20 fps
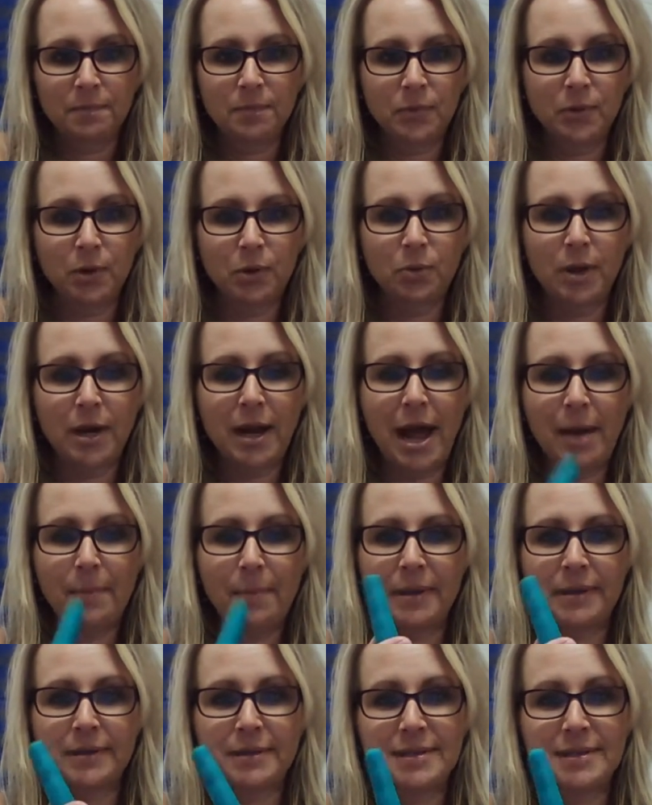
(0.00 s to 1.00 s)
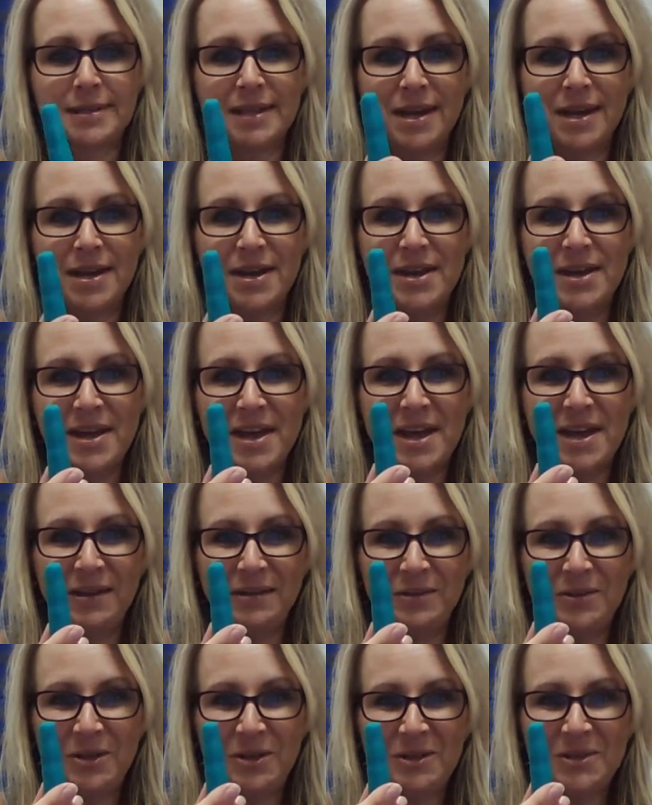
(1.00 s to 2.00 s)
look what happens. It
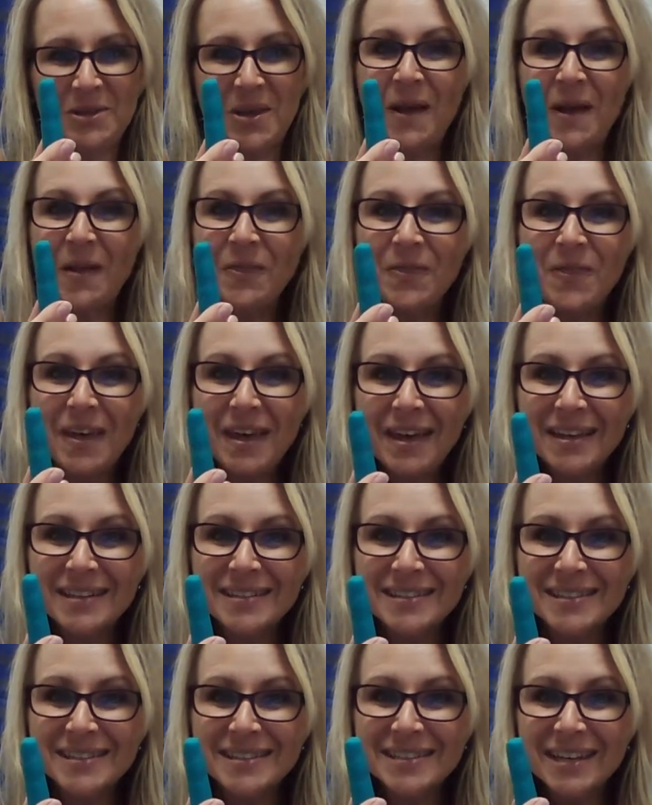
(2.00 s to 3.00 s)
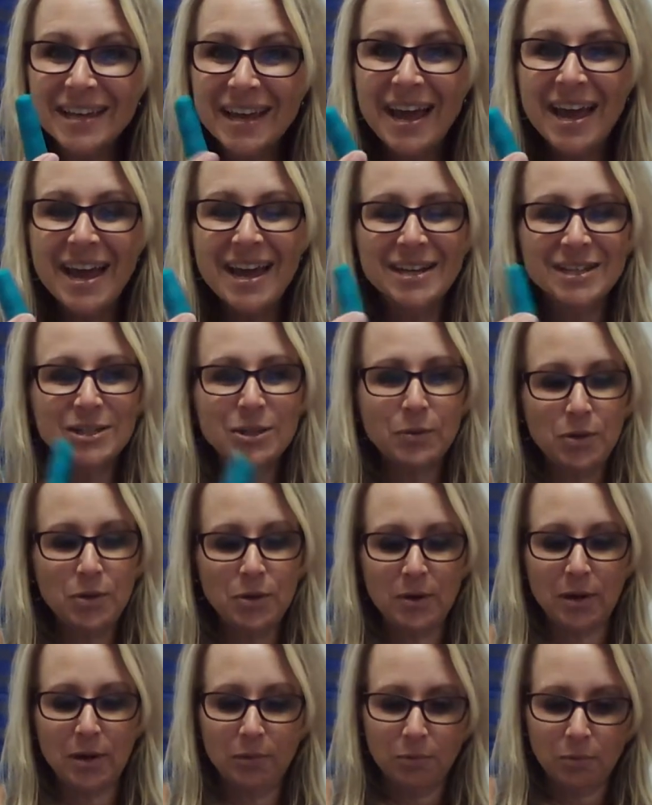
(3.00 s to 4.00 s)
looks like this. So you
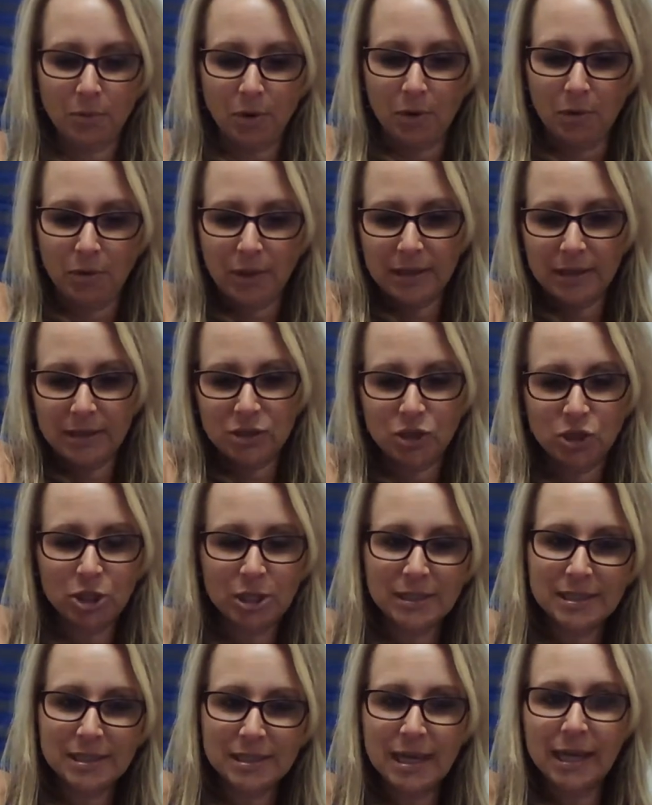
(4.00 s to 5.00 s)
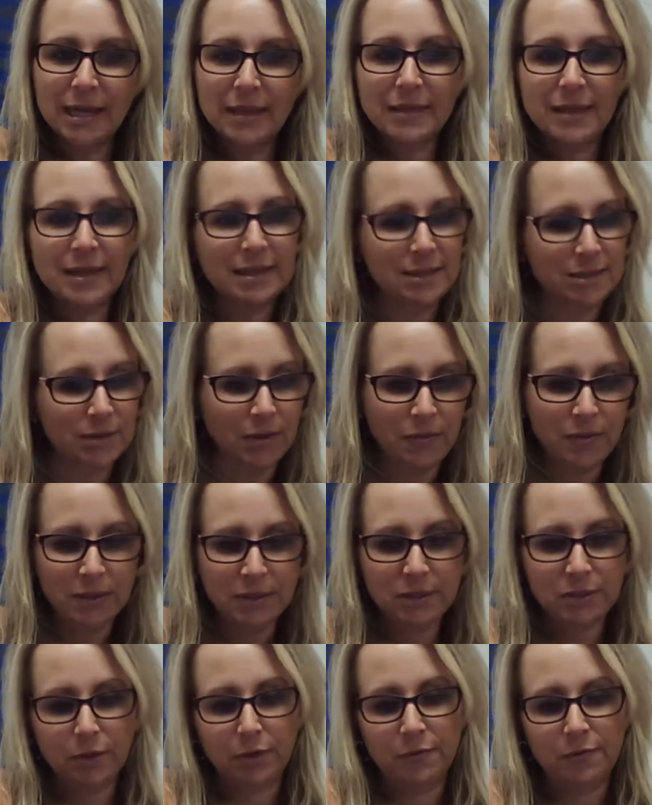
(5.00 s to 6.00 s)
can roll it just like this on the
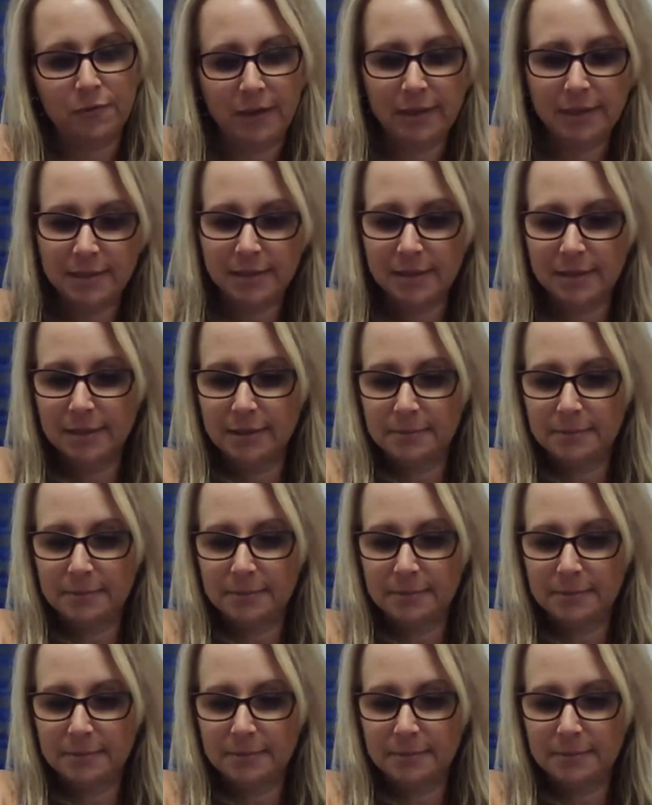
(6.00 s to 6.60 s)
surface.